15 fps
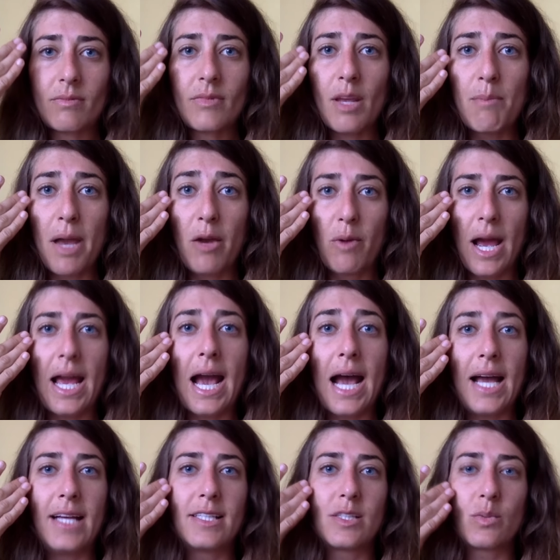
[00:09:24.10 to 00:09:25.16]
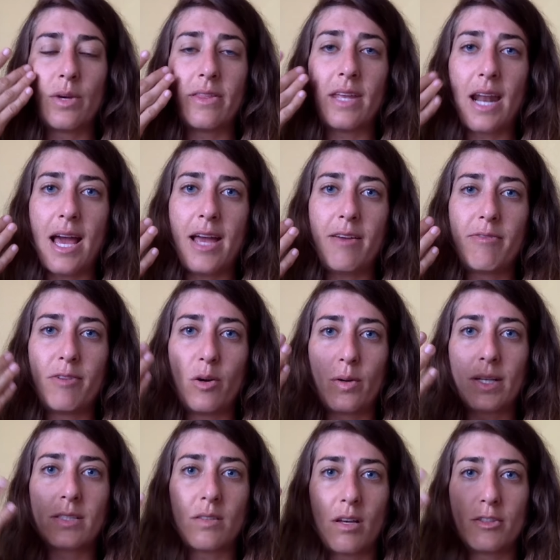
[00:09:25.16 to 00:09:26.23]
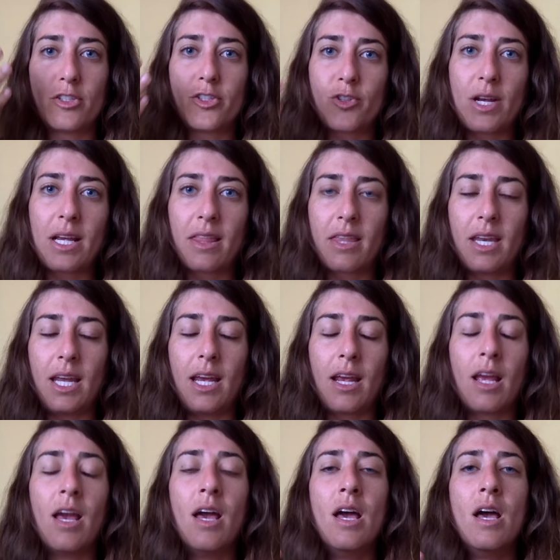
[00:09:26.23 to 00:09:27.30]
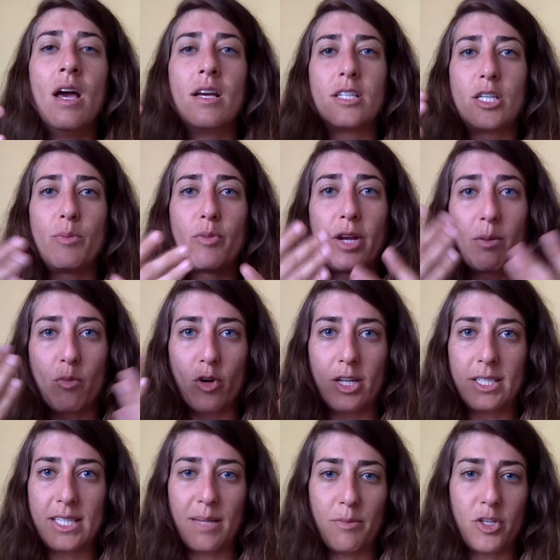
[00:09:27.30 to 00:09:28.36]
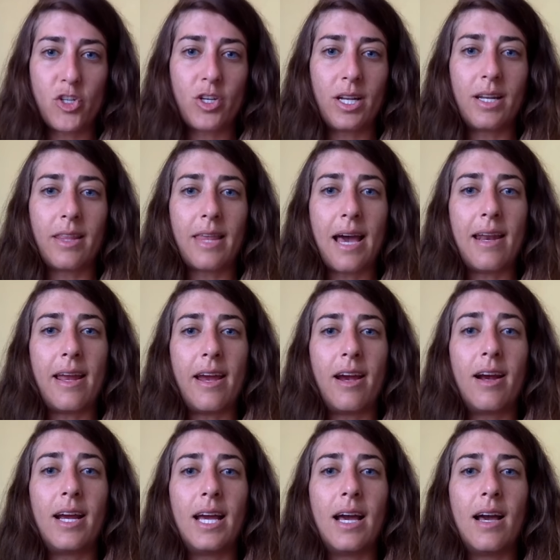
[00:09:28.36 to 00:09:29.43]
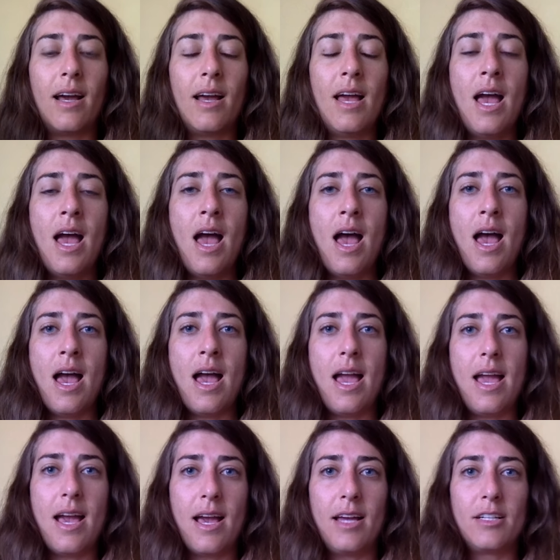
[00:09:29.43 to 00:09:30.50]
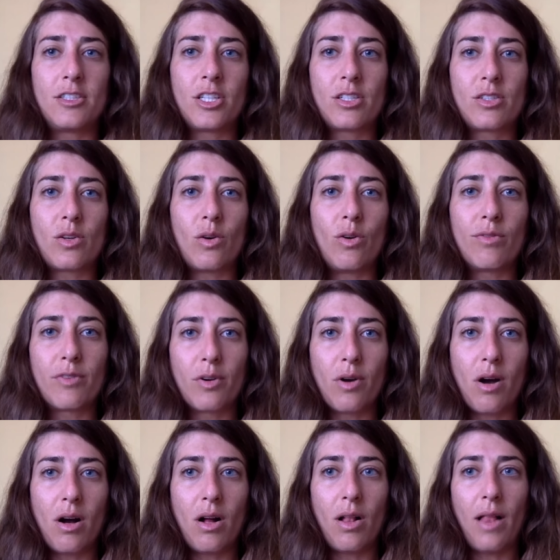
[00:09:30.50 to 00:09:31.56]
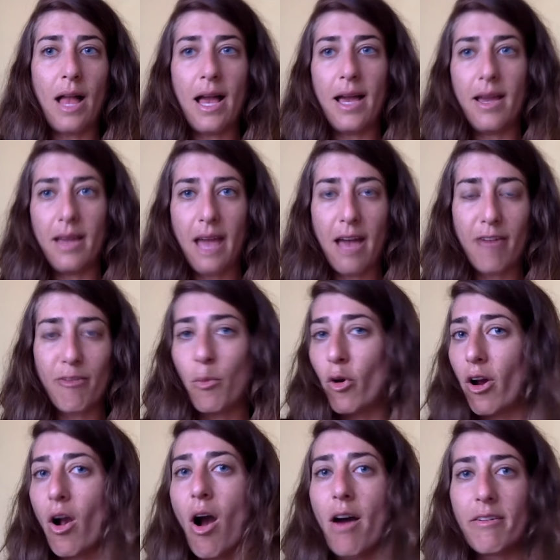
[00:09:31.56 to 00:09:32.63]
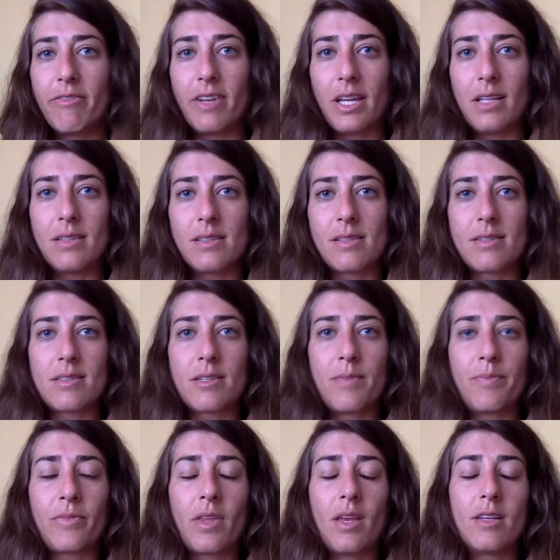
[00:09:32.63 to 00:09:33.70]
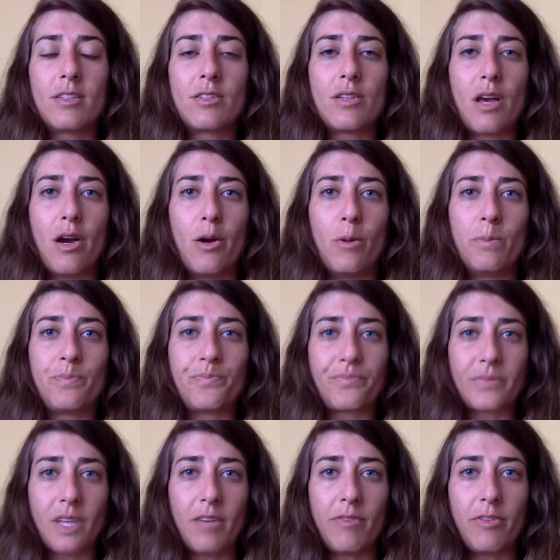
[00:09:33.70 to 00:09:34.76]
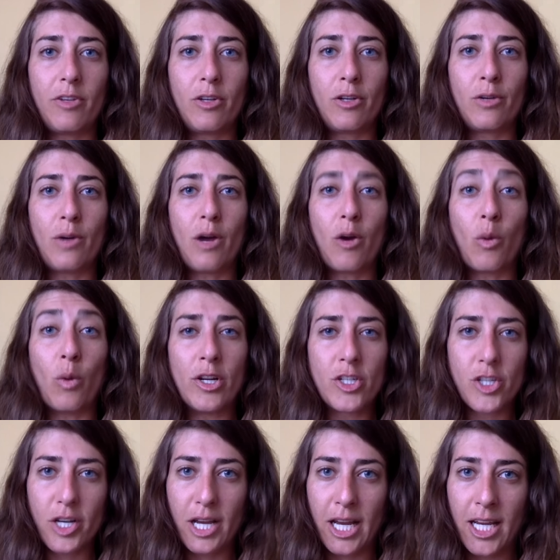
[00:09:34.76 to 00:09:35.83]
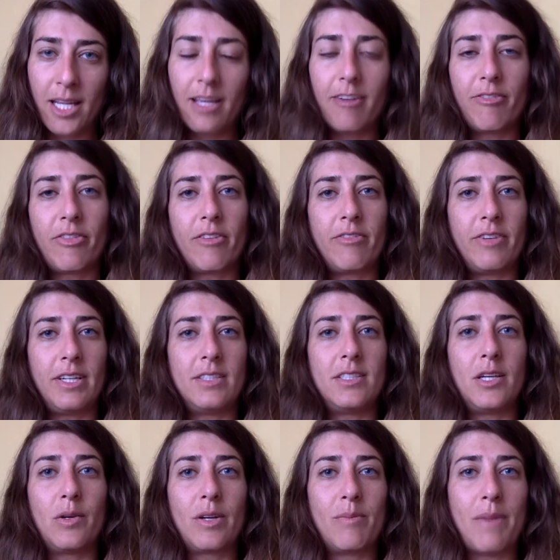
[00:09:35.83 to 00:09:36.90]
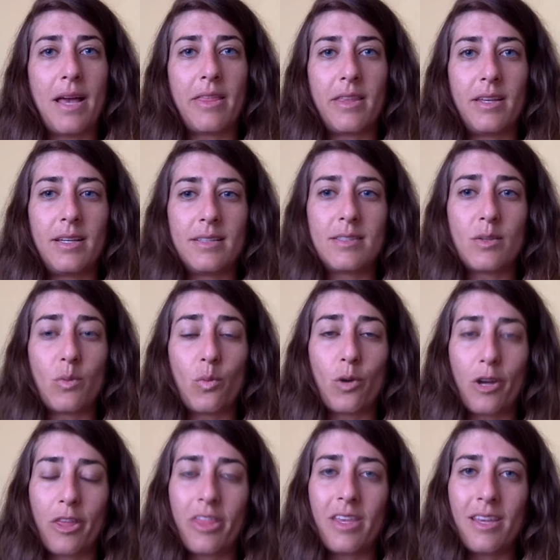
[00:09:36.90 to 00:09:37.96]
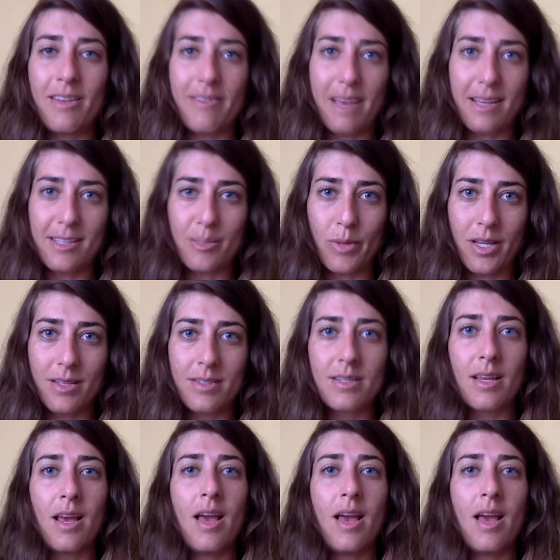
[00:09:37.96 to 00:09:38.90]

My right eye is the one that I focus on strengthening to bring more symmetry to that area, and just overall, I have more confidence. So if you are wondering if the face yoga method is worth the investment,